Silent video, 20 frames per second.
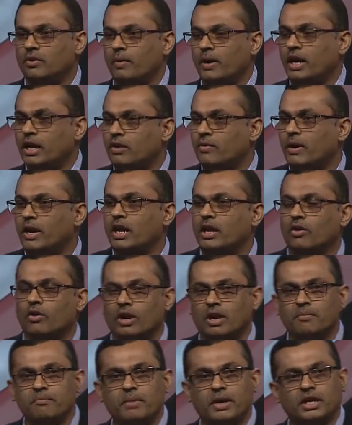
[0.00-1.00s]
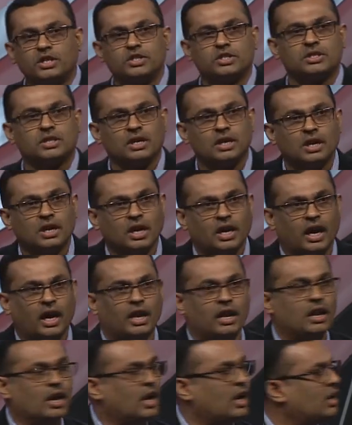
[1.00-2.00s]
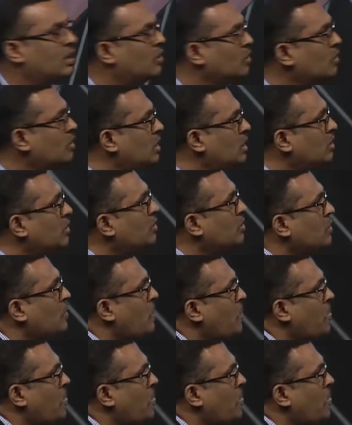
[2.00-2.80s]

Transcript: 2020 Olympics in Tokyo.